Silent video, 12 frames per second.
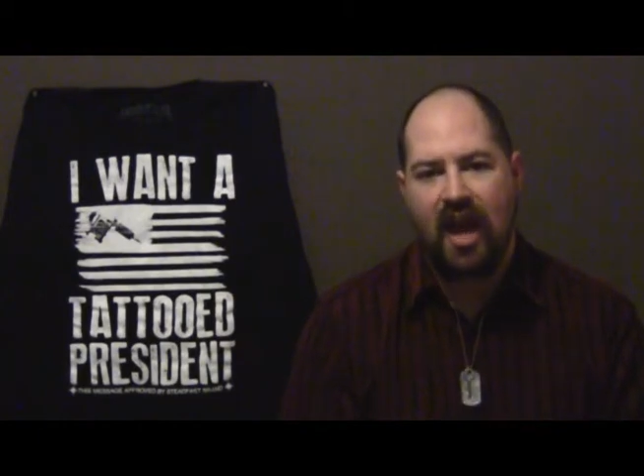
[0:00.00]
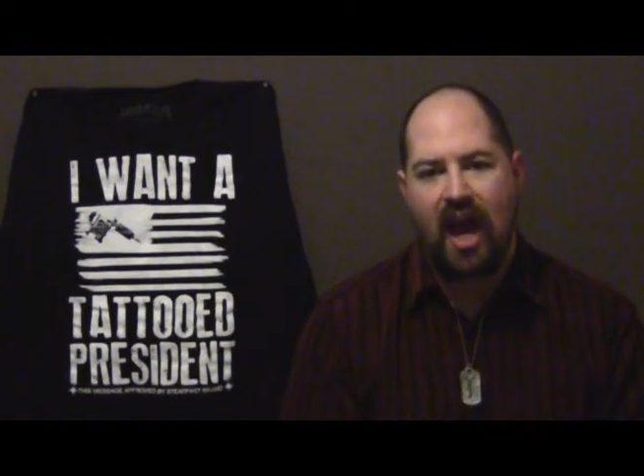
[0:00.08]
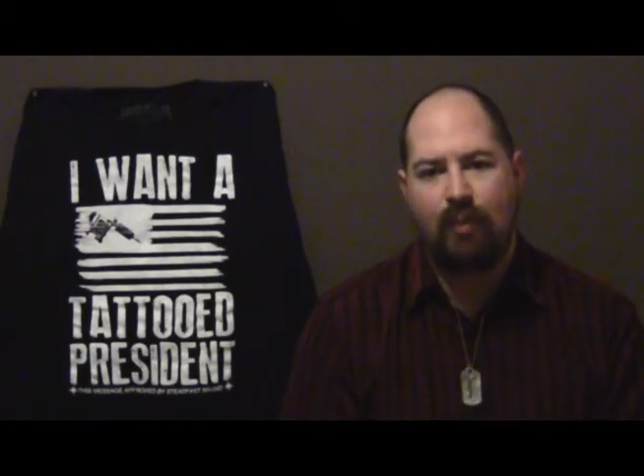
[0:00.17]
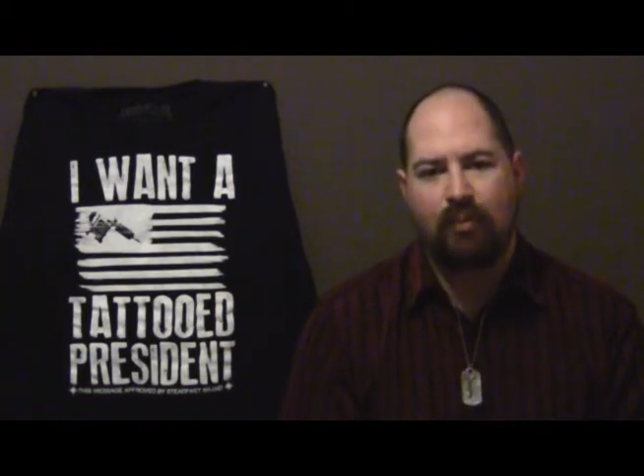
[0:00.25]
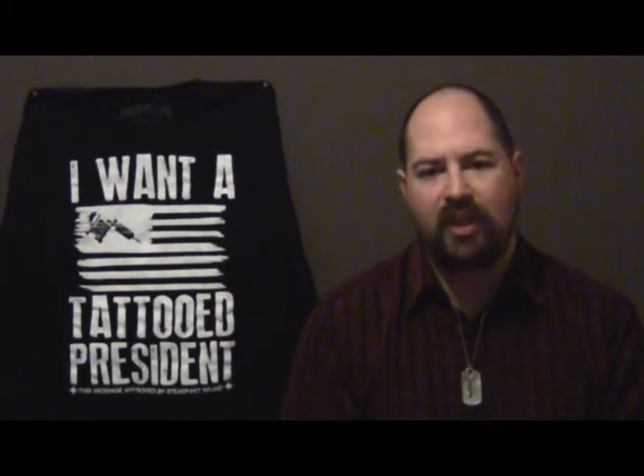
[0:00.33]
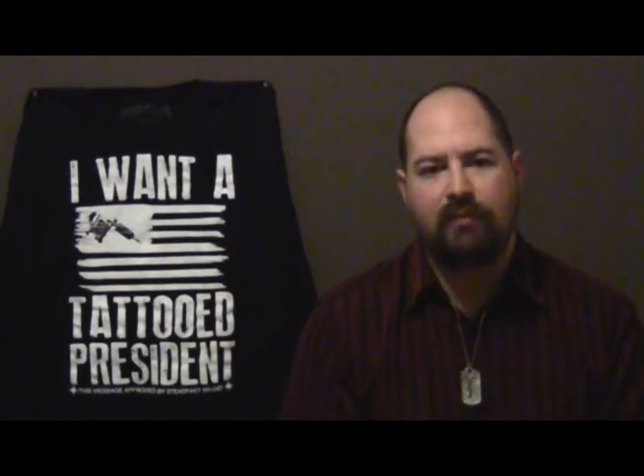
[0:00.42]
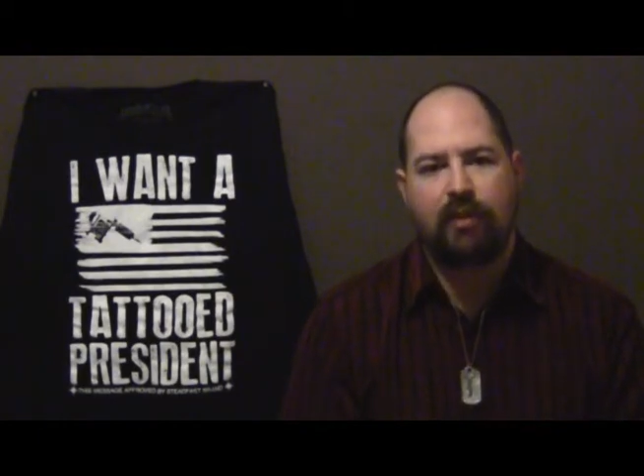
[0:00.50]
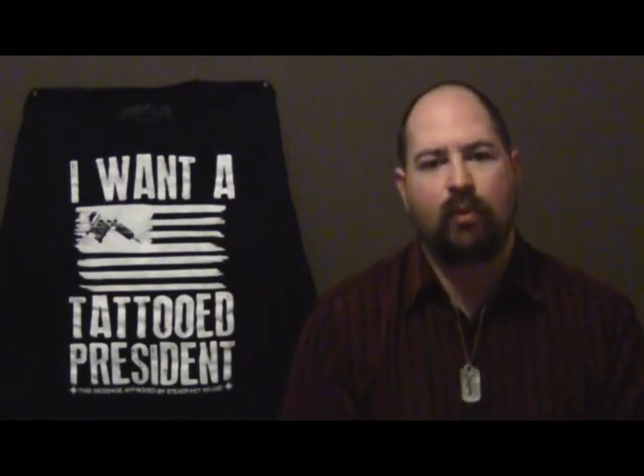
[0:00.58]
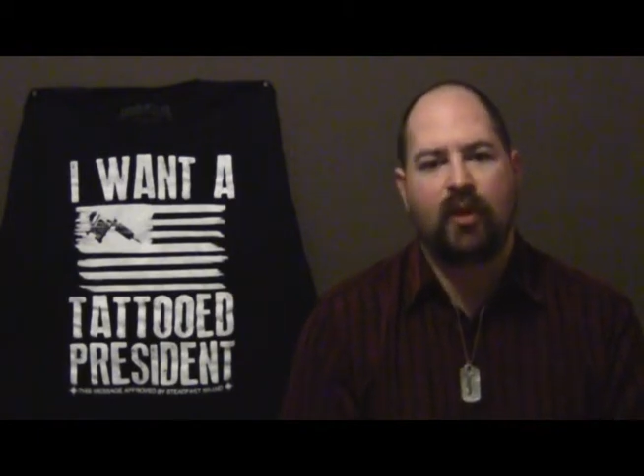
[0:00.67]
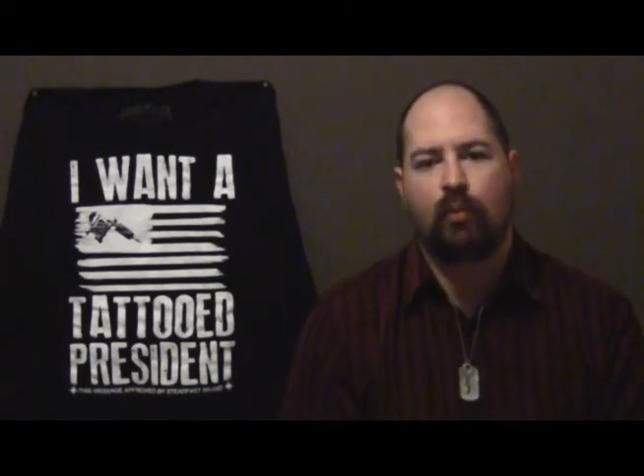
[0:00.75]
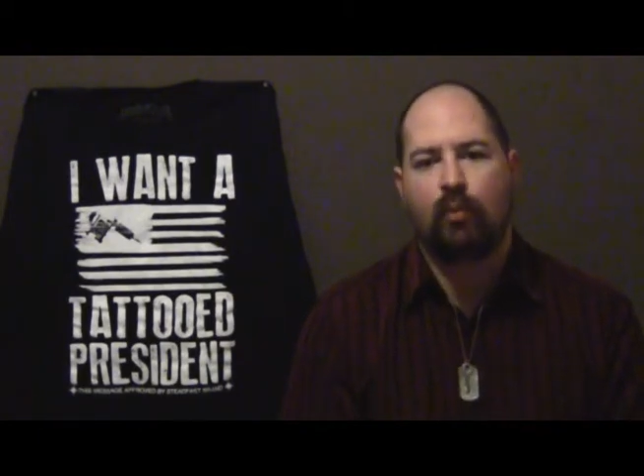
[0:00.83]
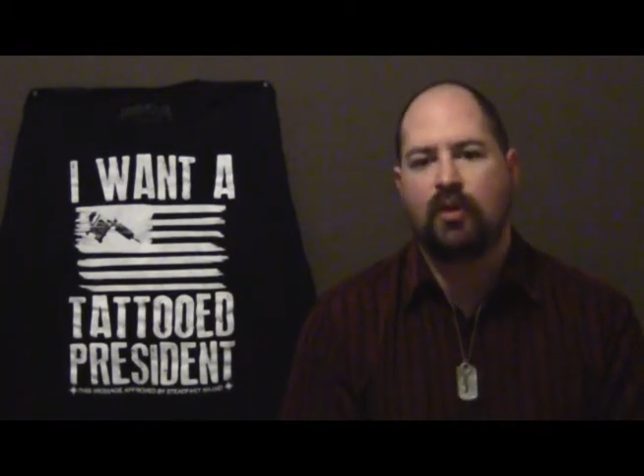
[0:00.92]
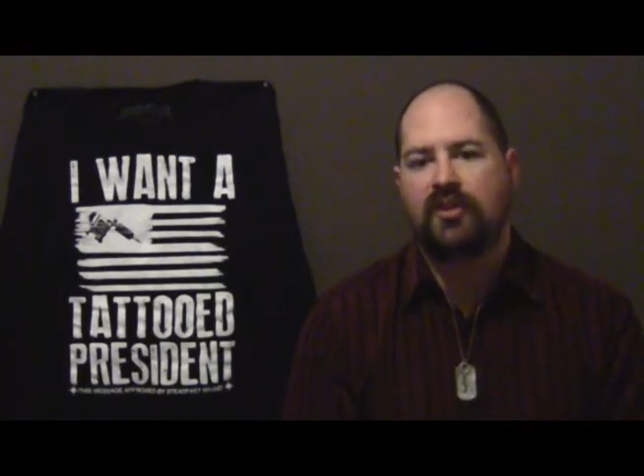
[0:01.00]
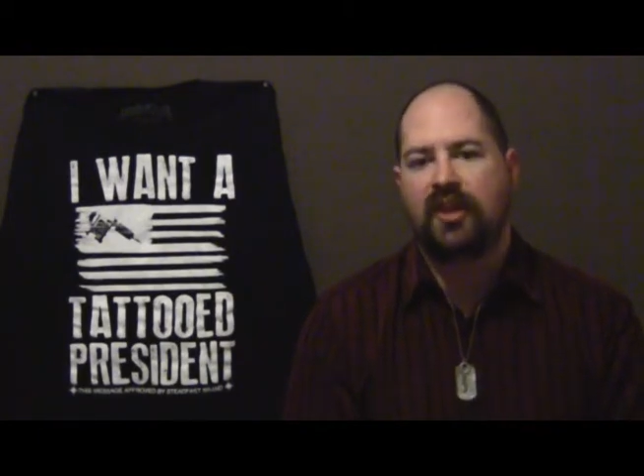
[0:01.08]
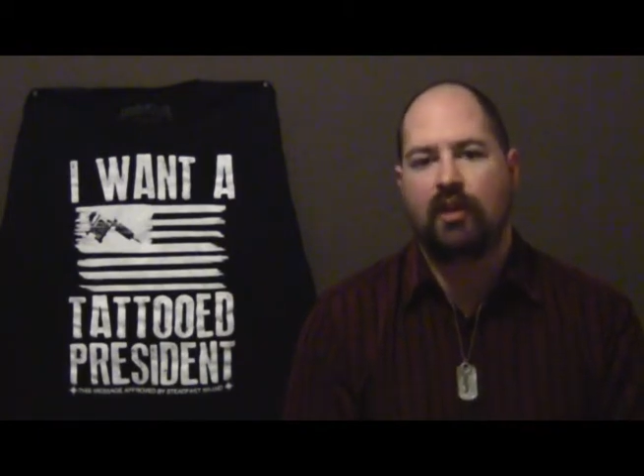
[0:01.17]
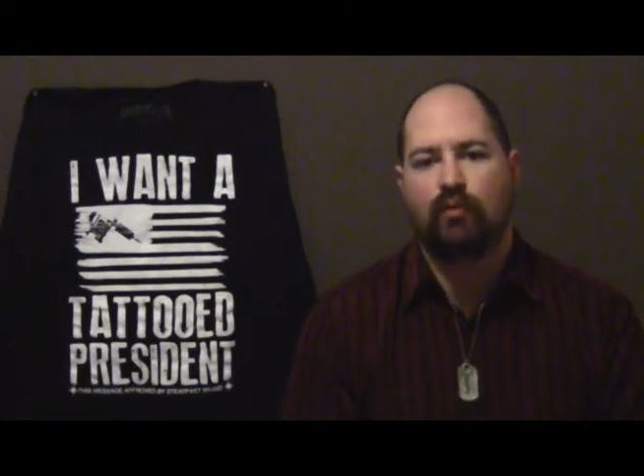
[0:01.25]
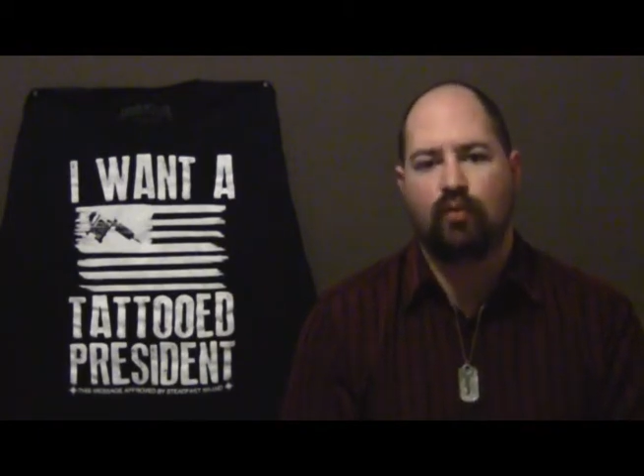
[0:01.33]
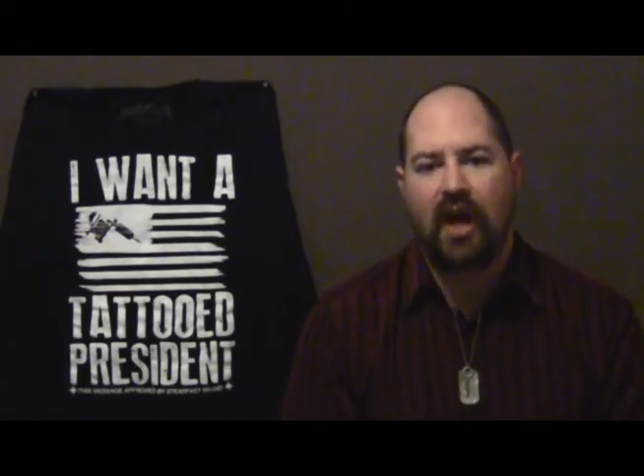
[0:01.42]
I believe that we can once
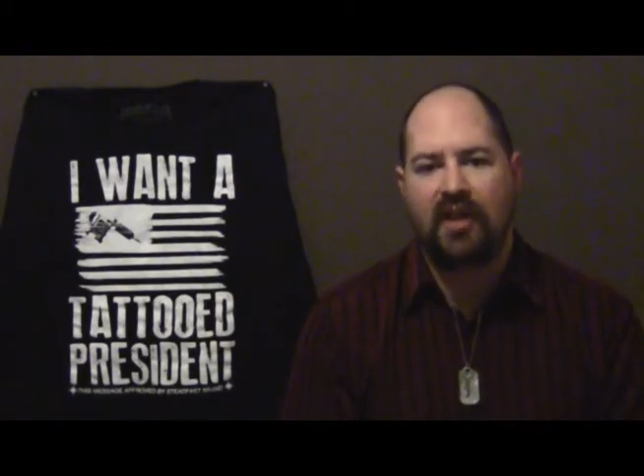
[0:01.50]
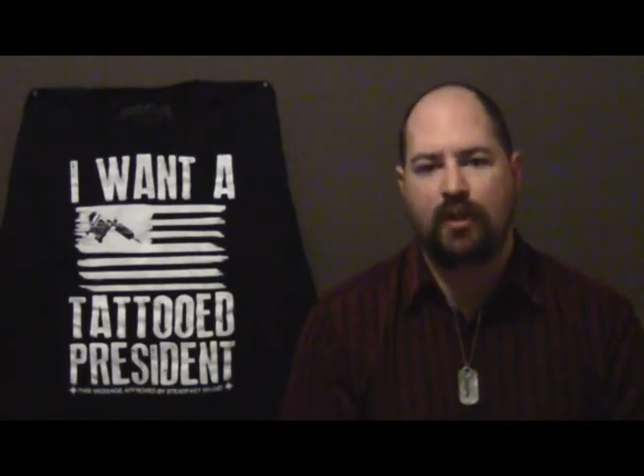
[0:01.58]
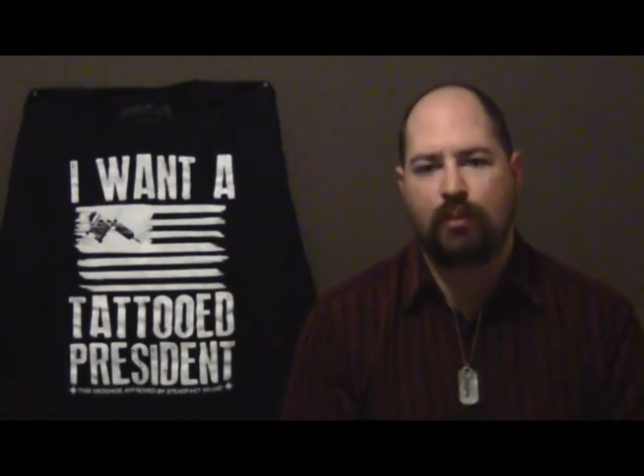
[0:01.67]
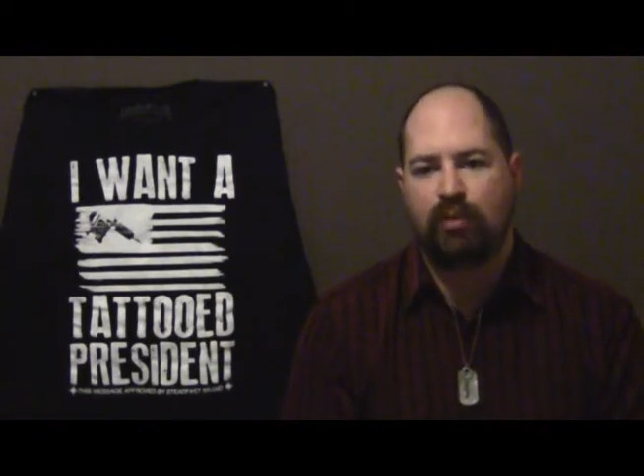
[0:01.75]
again rise to